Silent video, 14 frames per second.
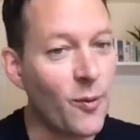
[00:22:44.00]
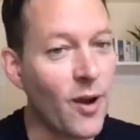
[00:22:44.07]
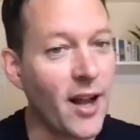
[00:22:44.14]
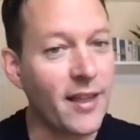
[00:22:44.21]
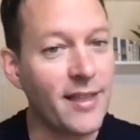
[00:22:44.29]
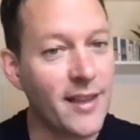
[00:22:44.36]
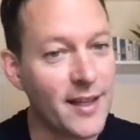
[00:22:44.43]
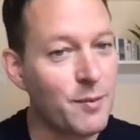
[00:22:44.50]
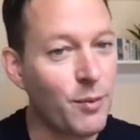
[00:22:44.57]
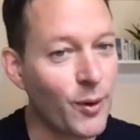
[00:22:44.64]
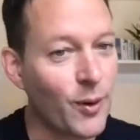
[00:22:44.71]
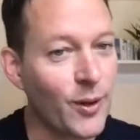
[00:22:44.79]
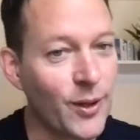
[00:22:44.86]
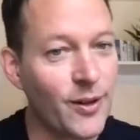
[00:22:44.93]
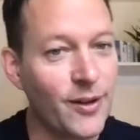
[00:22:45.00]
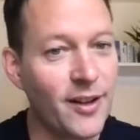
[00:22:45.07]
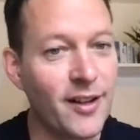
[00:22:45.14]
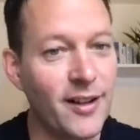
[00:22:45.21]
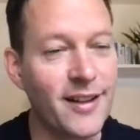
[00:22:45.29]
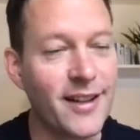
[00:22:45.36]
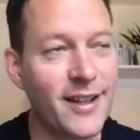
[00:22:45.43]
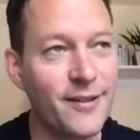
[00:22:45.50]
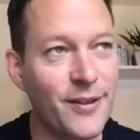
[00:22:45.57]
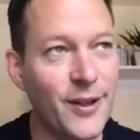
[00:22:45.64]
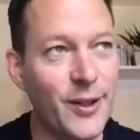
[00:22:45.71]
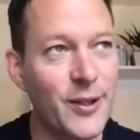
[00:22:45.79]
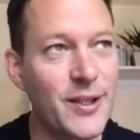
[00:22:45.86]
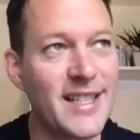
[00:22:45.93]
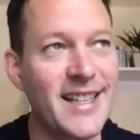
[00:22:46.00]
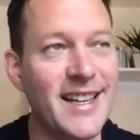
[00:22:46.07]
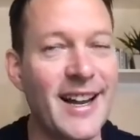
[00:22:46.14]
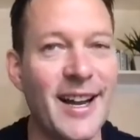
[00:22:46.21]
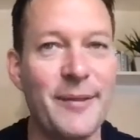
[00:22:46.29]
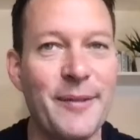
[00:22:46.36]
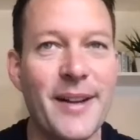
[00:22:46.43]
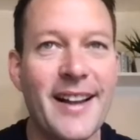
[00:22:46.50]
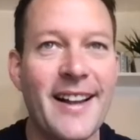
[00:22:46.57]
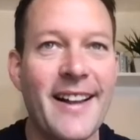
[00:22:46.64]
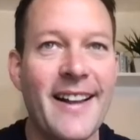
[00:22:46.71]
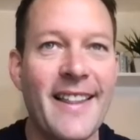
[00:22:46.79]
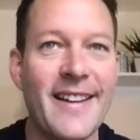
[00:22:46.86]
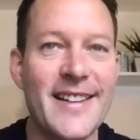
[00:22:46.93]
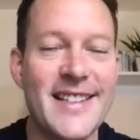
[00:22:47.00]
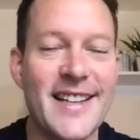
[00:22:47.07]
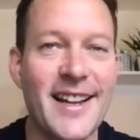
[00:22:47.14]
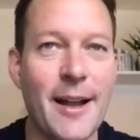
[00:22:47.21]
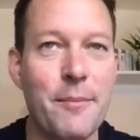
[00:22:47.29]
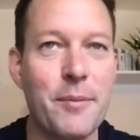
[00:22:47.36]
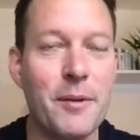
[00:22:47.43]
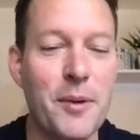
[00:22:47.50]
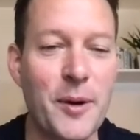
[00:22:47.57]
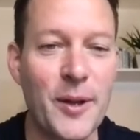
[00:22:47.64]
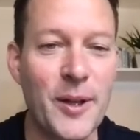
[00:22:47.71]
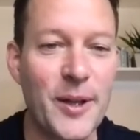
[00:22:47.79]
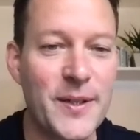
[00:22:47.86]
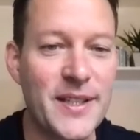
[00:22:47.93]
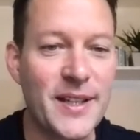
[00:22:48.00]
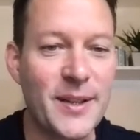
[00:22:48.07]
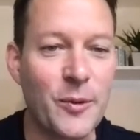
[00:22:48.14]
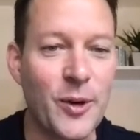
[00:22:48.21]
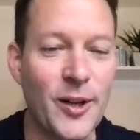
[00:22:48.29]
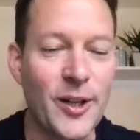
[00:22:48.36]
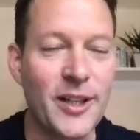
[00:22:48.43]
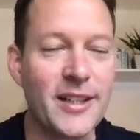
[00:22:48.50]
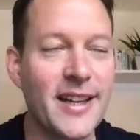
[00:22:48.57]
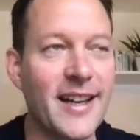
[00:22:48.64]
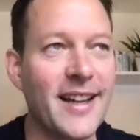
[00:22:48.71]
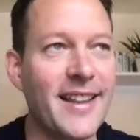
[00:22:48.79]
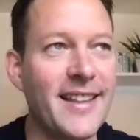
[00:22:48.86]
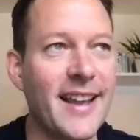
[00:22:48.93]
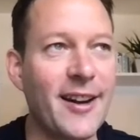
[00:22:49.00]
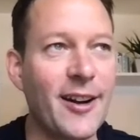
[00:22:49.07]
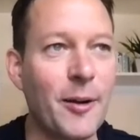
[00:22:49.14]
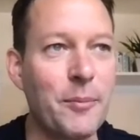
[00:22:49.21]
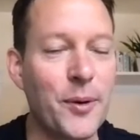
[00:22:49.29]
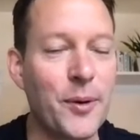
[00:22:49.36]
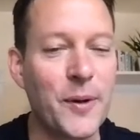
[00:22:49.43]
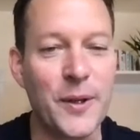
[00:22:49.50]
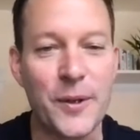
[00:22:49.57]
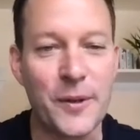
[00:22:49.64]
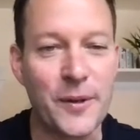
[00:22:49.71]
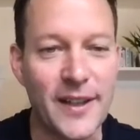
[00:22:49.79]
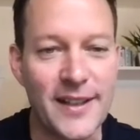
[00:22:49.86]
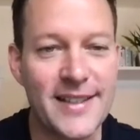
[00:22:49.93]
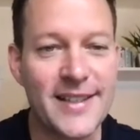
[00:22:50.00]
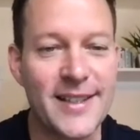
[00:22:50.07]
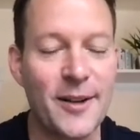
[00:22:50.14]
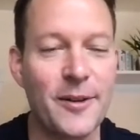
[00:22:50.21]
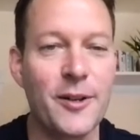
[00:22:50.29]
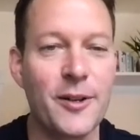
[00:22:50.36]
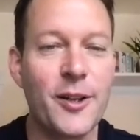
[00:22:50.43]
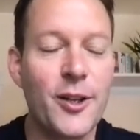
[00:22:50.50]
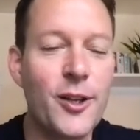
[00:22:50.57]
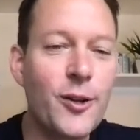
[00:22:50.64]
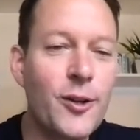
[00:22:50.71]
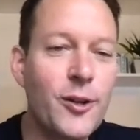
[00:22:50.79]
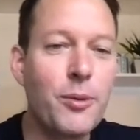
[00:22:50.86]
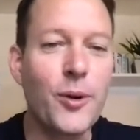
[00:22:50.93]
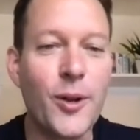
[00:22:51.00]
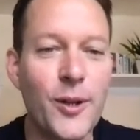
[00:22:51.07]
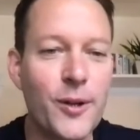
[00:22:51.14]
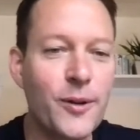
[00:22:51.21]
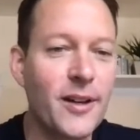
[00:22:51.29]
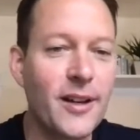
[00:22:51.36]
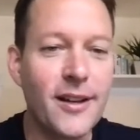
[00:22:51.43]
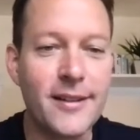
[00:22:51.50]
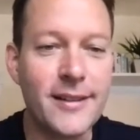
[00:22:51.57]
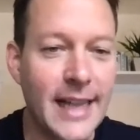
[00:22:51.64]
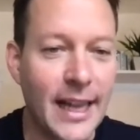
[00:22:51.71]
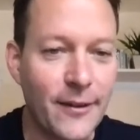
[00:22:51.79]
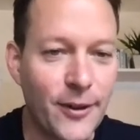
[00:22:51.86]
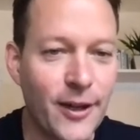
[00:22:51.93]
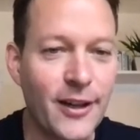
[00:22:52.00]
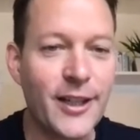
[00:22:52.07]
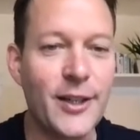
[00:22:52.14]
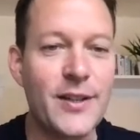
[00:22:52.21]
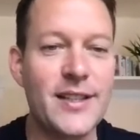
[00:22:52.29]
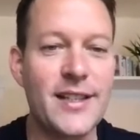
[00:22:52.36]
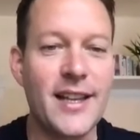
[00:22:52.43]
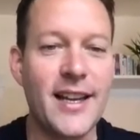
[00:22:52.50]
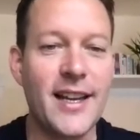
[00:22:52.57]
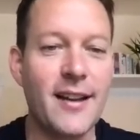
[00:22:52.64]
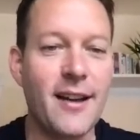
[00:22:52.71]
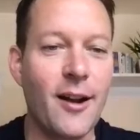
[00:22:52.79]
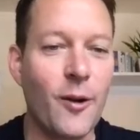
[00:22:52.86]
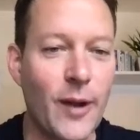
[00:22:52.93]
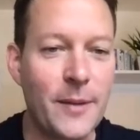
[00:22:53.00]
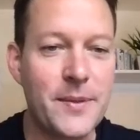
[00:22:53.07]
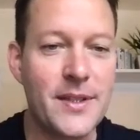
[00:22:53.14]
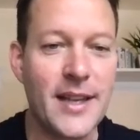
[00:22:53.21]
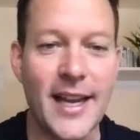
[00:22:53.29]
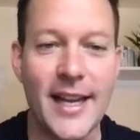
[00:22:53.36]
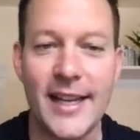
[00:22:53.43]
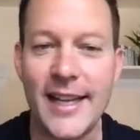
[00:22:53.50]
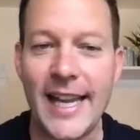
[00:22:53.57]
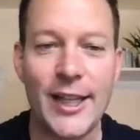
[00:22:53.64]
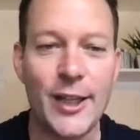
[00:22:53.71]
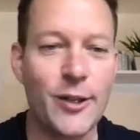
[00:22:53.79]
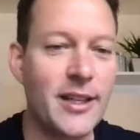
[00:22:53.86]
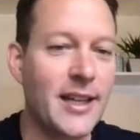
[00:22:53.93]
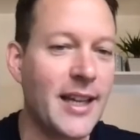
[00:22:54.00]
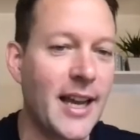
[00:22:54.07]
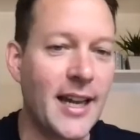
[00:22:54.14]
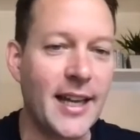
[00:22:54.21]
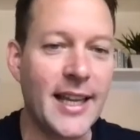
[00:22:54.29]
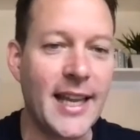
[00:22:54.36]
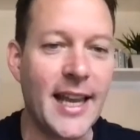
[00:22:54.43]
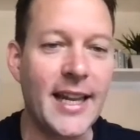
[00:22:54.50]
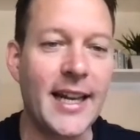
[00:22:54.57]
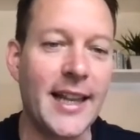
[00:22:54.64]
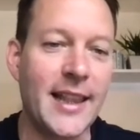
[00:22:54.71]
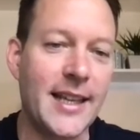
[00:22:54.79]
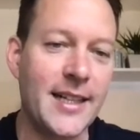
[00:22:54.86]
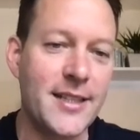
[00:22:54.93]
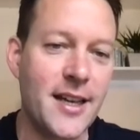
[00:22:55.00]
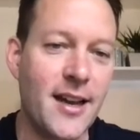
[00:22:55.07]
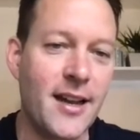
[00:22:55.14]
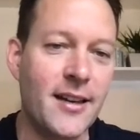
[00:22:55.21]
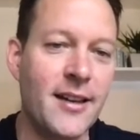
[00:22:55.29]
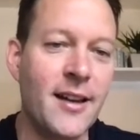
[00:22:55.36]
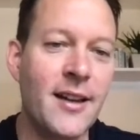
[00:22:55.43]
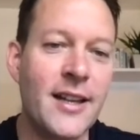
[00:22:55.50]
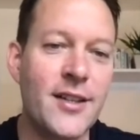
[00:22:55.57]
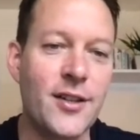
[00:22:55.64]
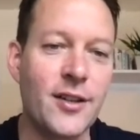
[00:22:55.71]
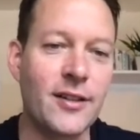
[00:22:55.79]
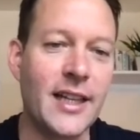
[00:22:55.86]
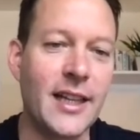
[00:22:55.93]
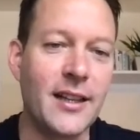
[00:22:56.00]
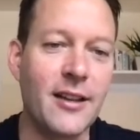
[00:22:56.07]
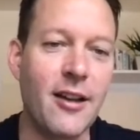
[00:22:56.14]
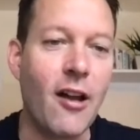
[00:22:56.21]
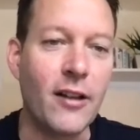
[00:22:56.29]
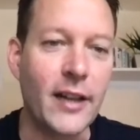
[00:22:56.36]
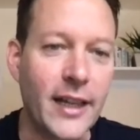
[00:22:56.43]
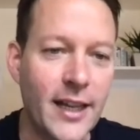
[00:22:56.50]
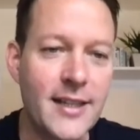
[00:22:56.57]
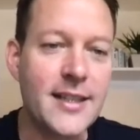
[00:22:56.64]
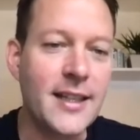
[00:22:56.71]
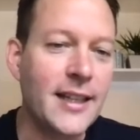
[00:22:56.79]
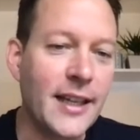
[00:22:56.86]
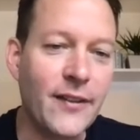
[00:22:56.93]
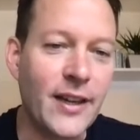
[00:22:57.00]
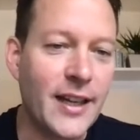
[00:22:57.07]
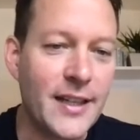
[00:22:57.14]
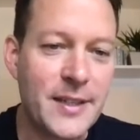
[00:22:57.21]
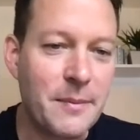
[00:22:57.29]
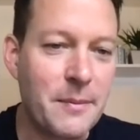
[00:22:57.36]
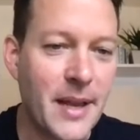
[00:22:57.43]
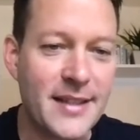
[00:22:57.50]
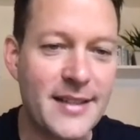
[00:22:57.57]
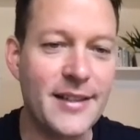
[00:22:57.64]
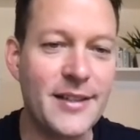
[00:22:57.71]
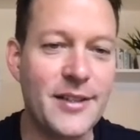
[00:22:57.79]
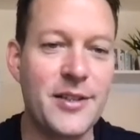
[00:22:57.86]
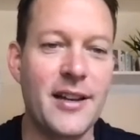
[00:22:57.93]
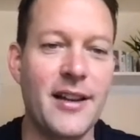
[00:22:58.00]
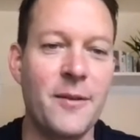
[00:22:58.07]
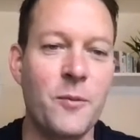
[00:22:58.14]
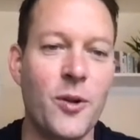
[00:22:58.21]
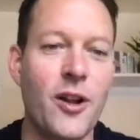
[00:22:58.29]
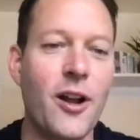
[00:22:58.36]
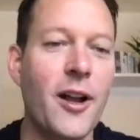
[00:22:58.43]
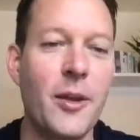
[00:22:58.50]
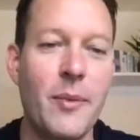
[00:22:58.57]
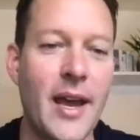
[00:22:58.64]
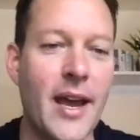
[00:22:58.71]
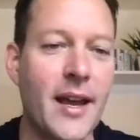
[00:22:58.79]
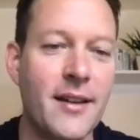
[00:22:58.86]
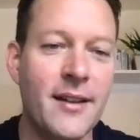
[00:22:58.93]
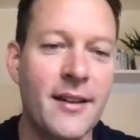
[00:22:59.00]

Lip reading: want this Barolo Grill confused. There's a couple Barolos in the world that aren't Barolo grills. So you Google Barolo Grill Denver, you see our website, and you can kind of get anything done. Certainly calling us and leaving us a message, and we'll call you back.